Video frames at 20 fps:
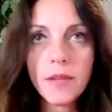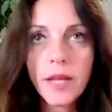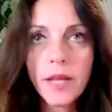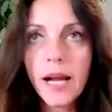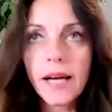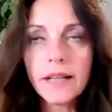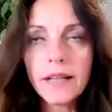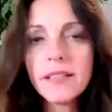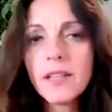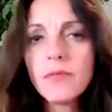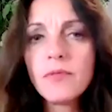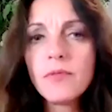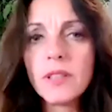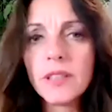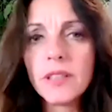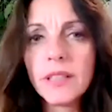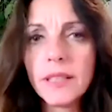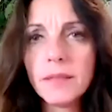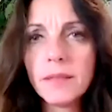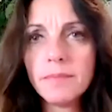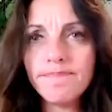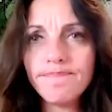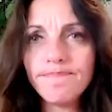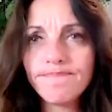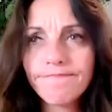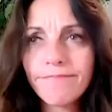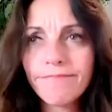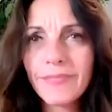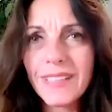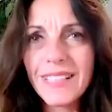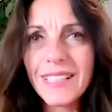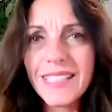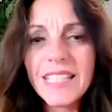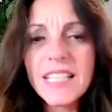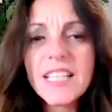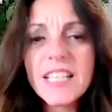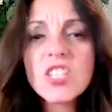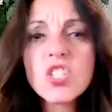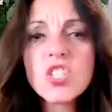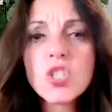how do they really
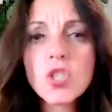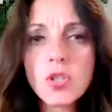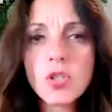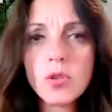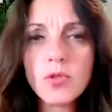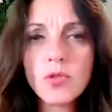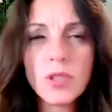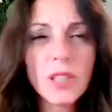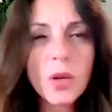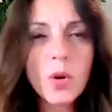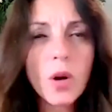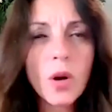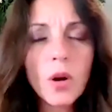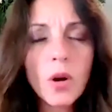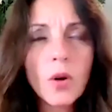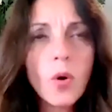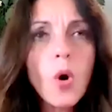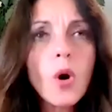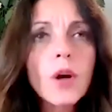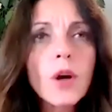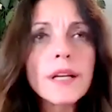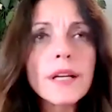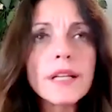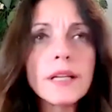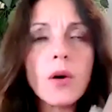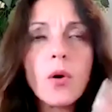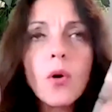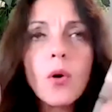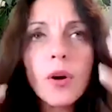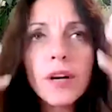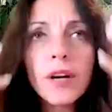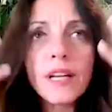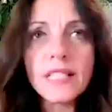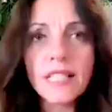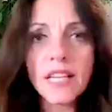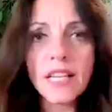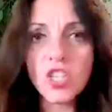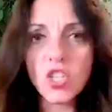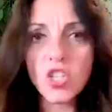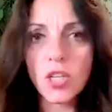teach children like
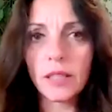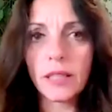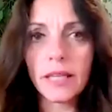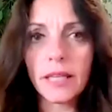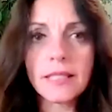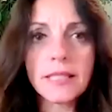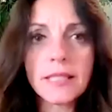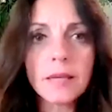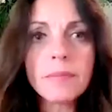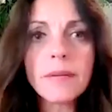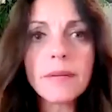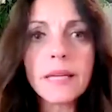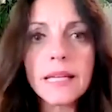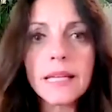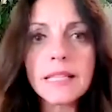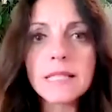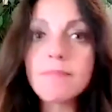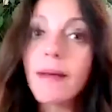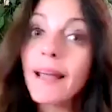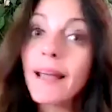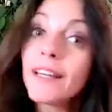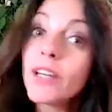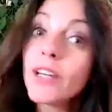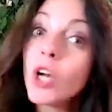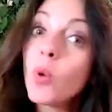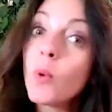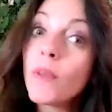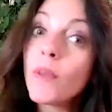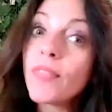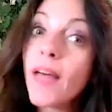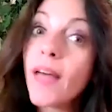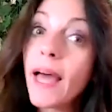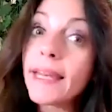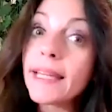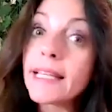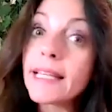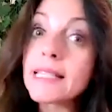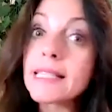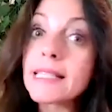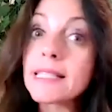organization? Like some kids might know what that
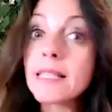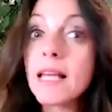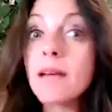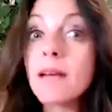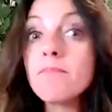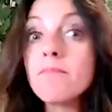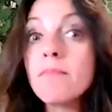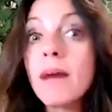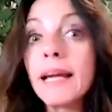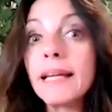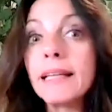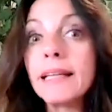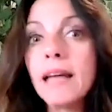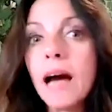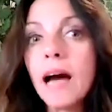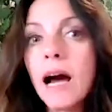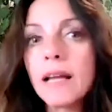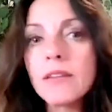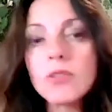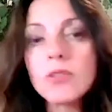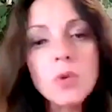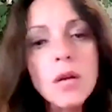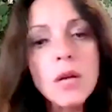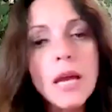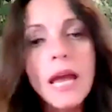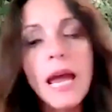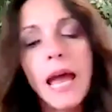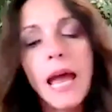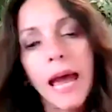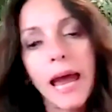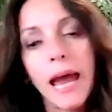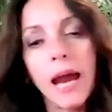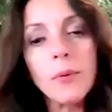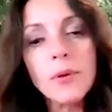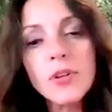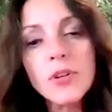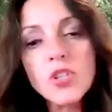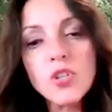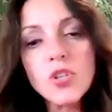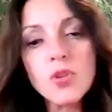is, some might not. So how
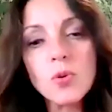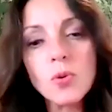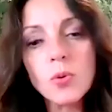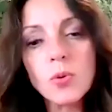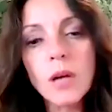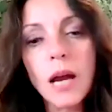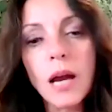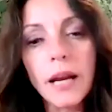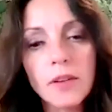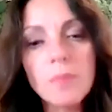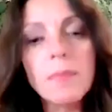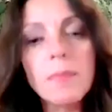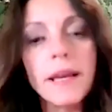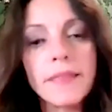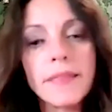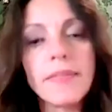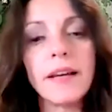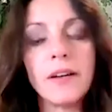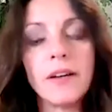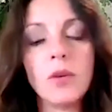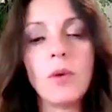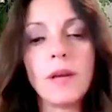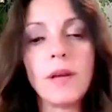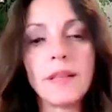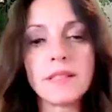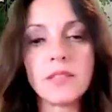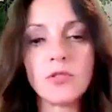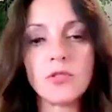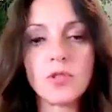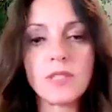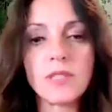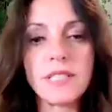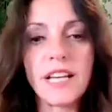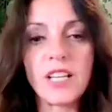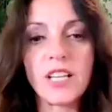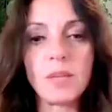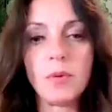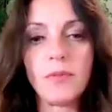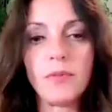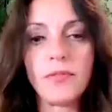would you kind of make that in a way that's
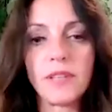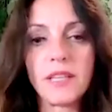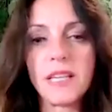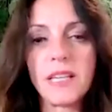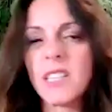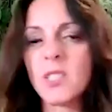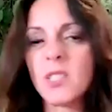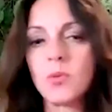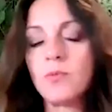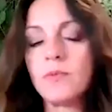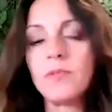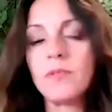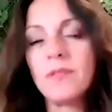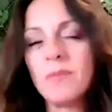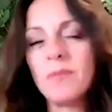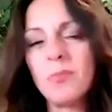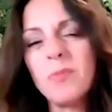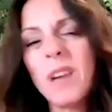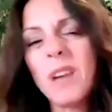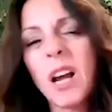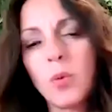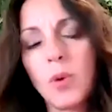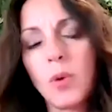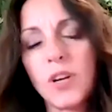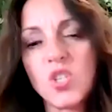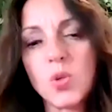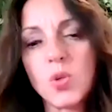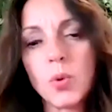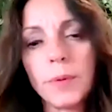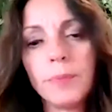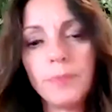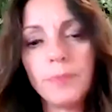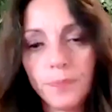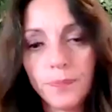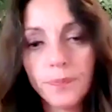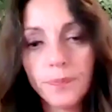understandable for the kids who are not quite sure?